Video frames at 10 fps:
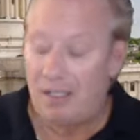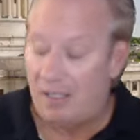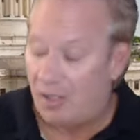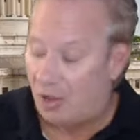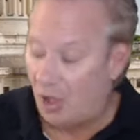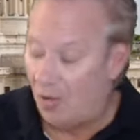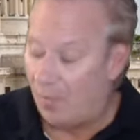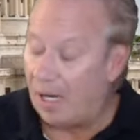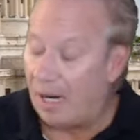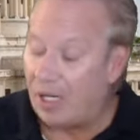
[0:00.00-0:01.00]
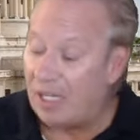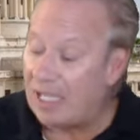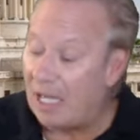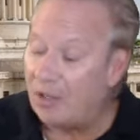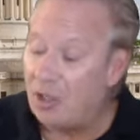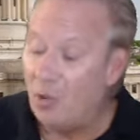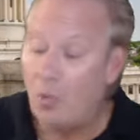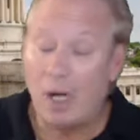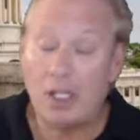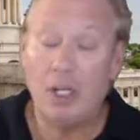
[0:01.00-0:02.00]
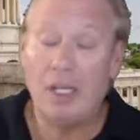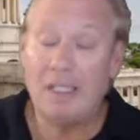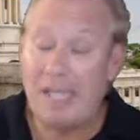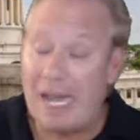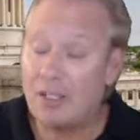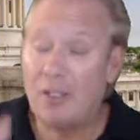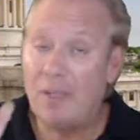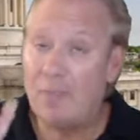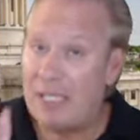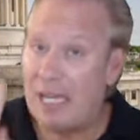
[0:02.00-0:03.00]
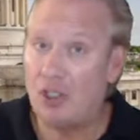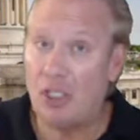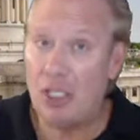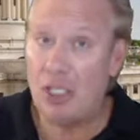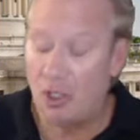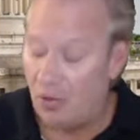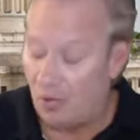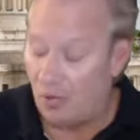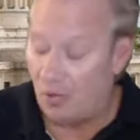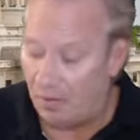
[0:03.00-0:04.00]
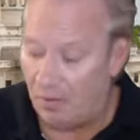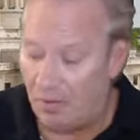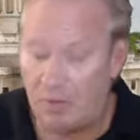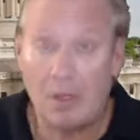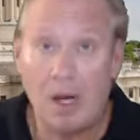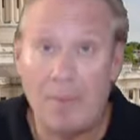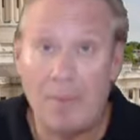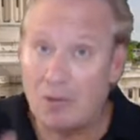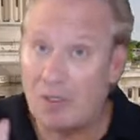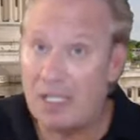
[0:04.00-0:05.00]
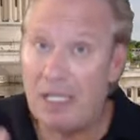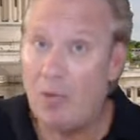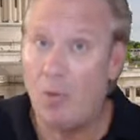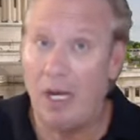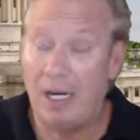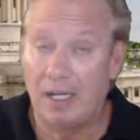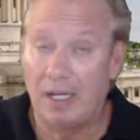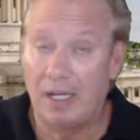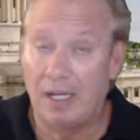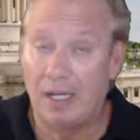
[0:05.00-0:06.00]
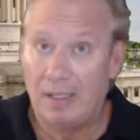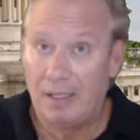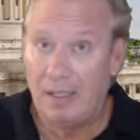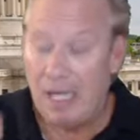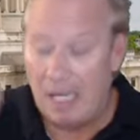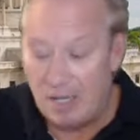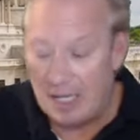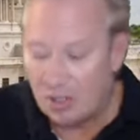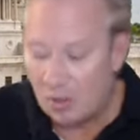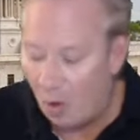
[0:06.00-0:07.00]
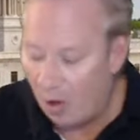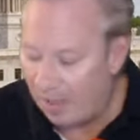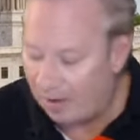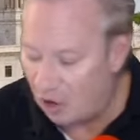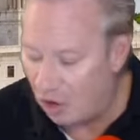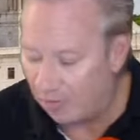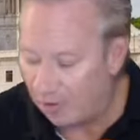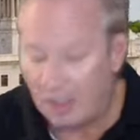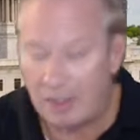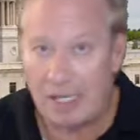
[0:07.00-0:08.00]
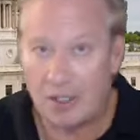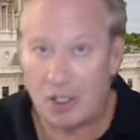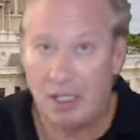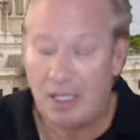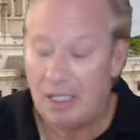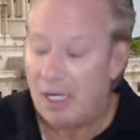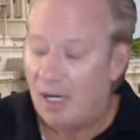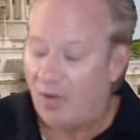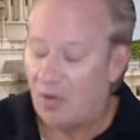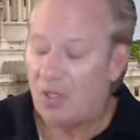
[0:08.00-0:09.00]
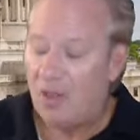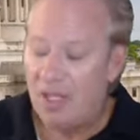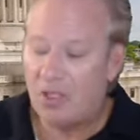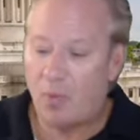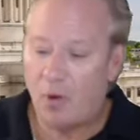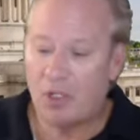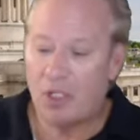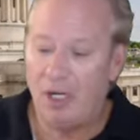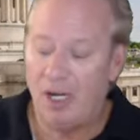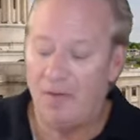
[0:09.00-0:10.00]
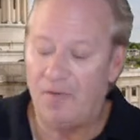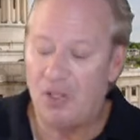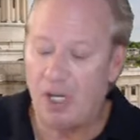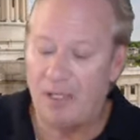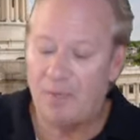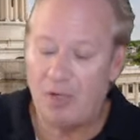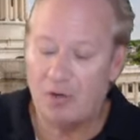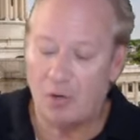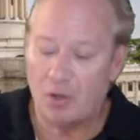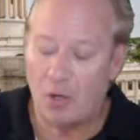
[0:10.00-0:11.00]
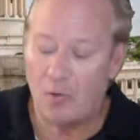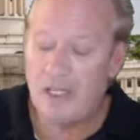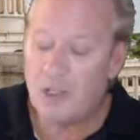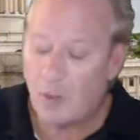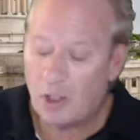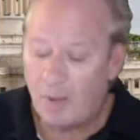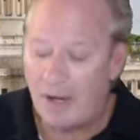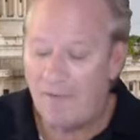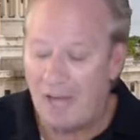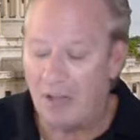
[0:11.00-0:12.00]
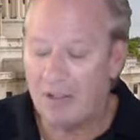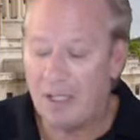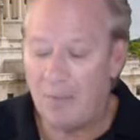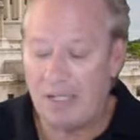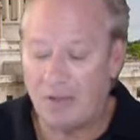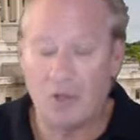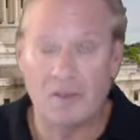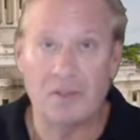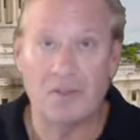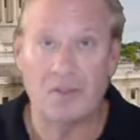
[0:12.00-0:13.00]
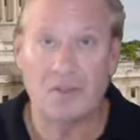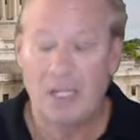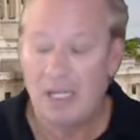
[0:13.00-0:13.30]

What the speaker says: So, but I'm going to tell you what is actually potentially good news about CD1. And it's more about the general election. Folks, this portion of the John DePetro Show, it's brought to you by Falcon Pest Services.